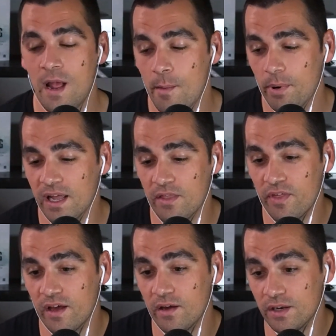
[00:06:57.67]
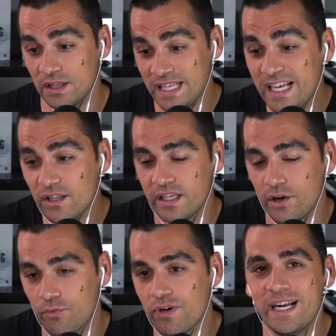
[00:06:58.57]
But legally, a
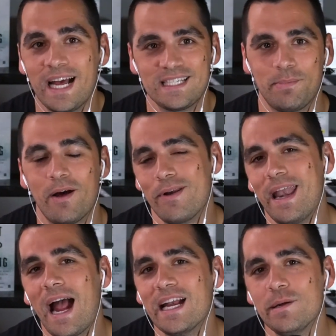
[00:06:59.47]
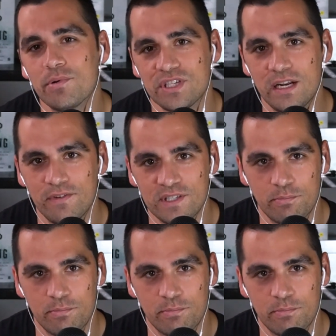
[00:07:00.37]
REIT has to pay out 90% of its